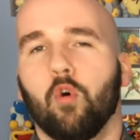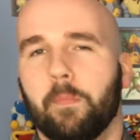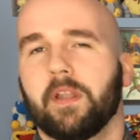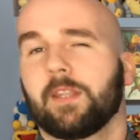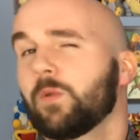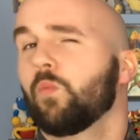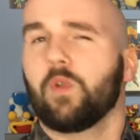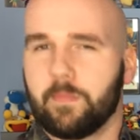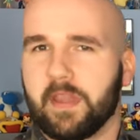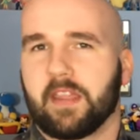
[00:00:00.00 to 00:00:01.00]
openly
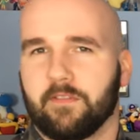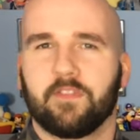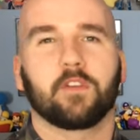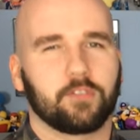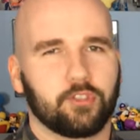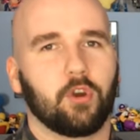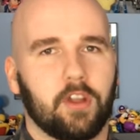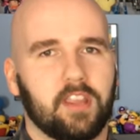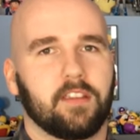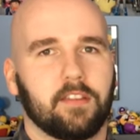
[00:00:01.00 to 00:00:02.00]
weeping for
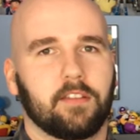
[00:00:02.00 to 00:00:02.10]
joy.